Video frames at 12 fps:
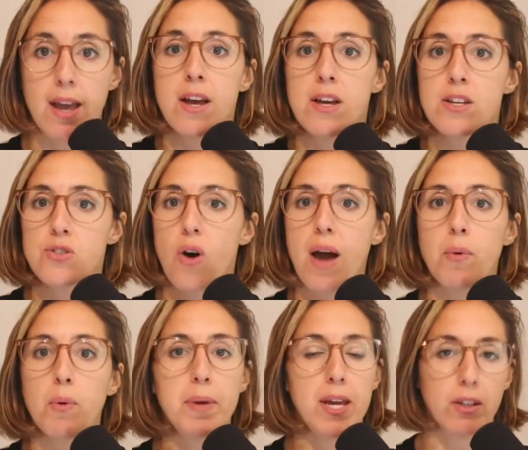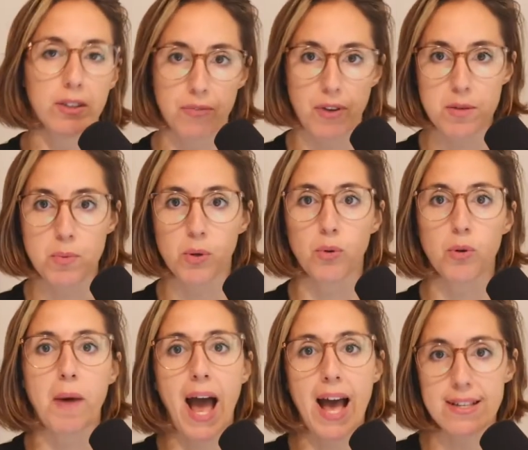So I will be on the Facebook group
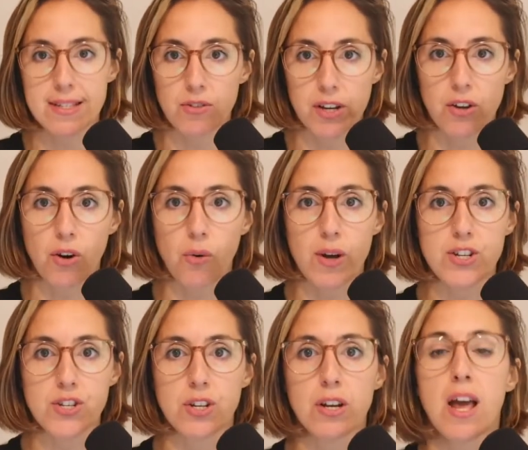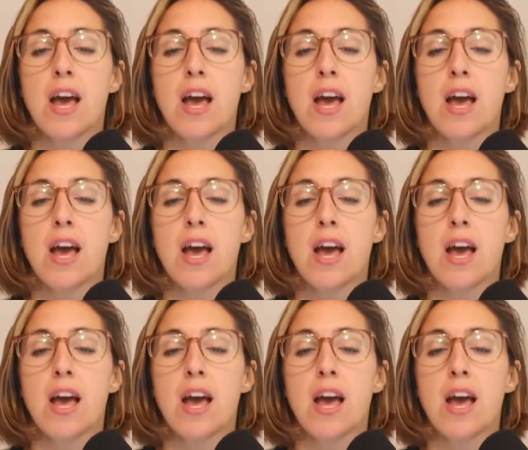answering your questions,